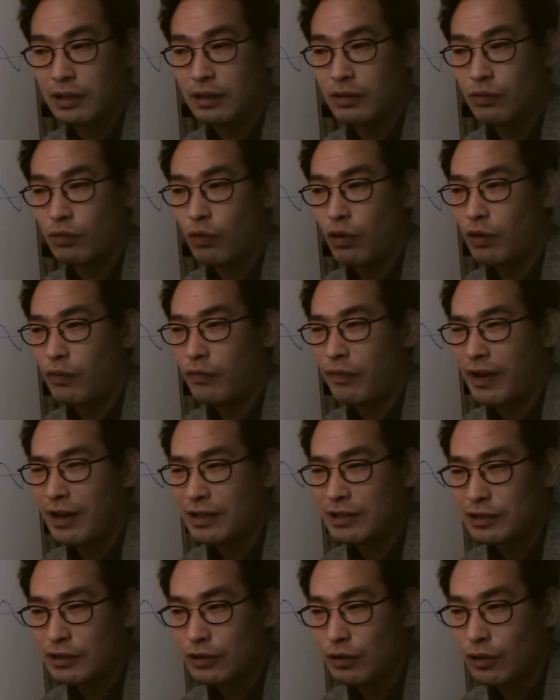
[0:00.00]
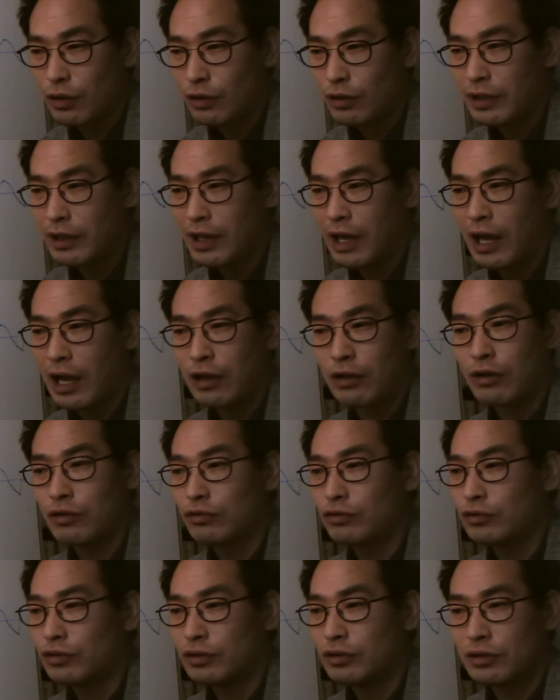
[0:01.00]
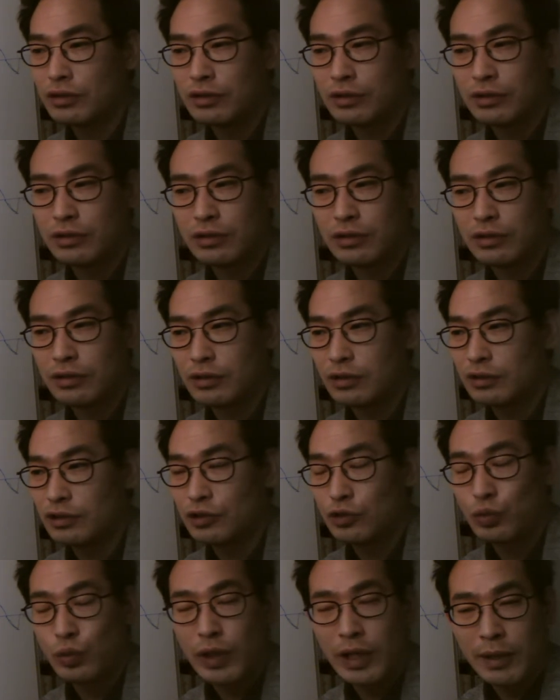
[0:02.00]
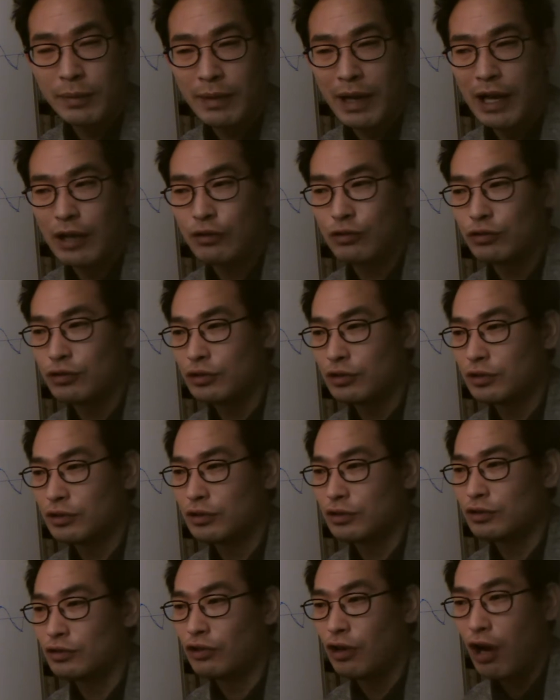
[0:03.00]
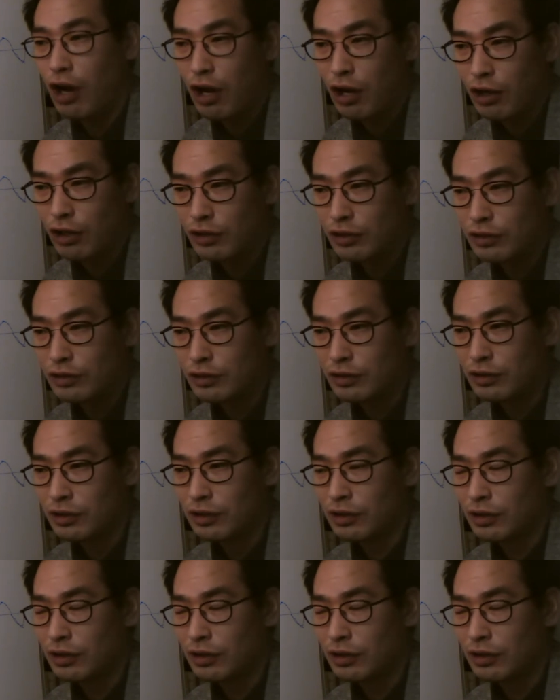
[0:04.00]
Walk very slowly. I couldn't swim. I couldn't run.